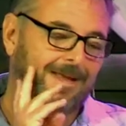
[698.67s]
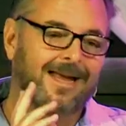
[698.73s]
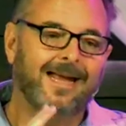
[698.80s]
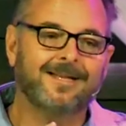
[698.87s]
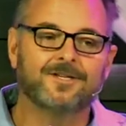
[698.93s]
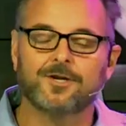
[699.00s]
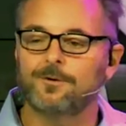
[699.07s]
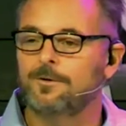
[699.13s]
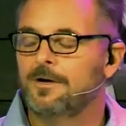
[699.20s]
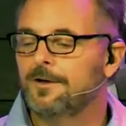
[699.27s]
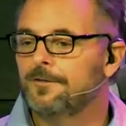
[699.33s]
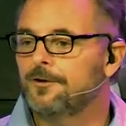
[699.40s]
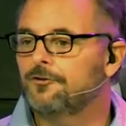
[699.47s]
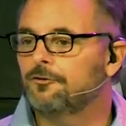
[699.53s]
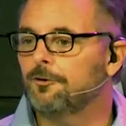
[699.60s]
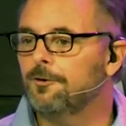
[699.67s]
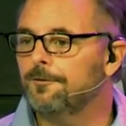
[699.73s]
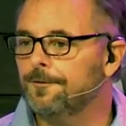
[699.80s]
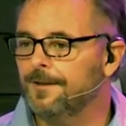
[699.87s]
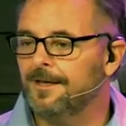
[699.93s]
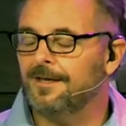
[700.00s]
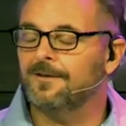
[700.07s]
And so the
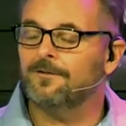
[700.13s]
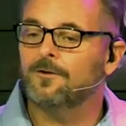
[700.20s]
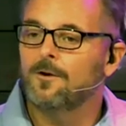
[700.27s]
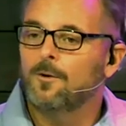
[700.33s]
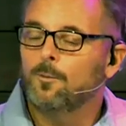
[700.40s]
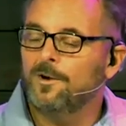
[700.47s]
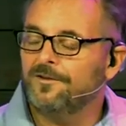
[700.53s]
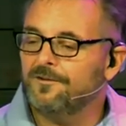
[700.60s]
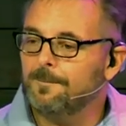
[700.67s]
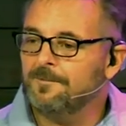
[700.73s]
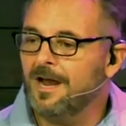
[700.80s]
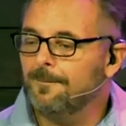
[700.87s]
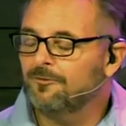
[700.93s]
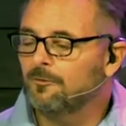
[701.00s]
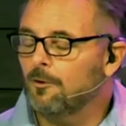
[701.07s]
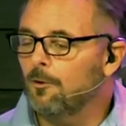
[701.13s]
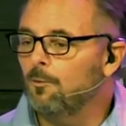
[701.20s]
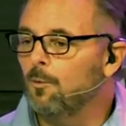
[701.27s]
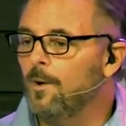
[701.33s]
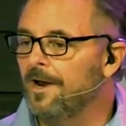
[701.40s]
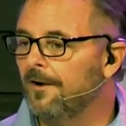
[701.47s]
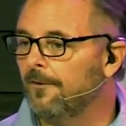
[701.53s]
truth is, we sometimes grow
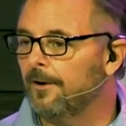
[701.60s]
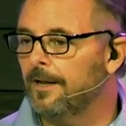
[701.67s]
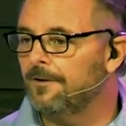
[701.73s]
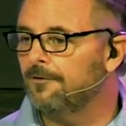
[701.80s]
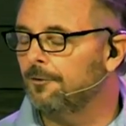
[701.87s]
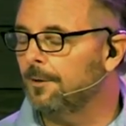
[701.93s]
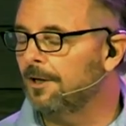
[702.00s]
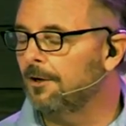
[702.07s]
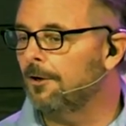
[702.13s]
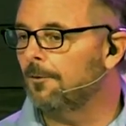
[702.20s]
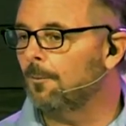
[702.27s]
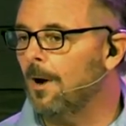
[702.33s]
weary in doing good.